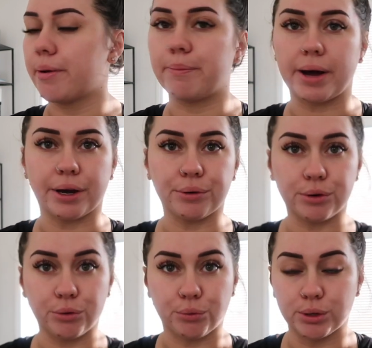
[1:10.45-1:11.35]
my
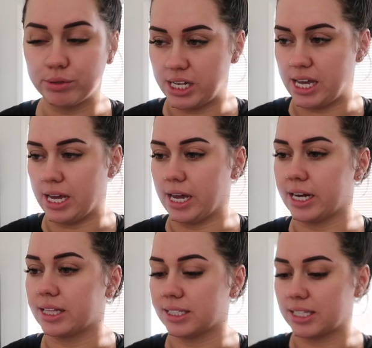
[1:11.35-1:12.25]

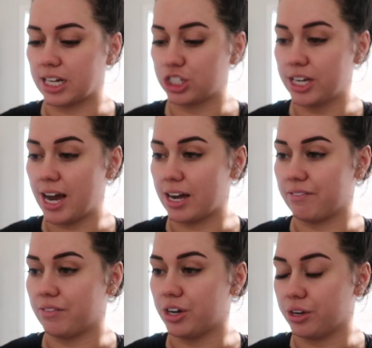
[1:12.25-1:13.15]
routine. This is actually kind of
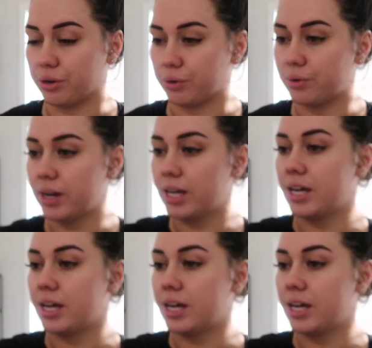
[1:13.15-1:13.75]
new.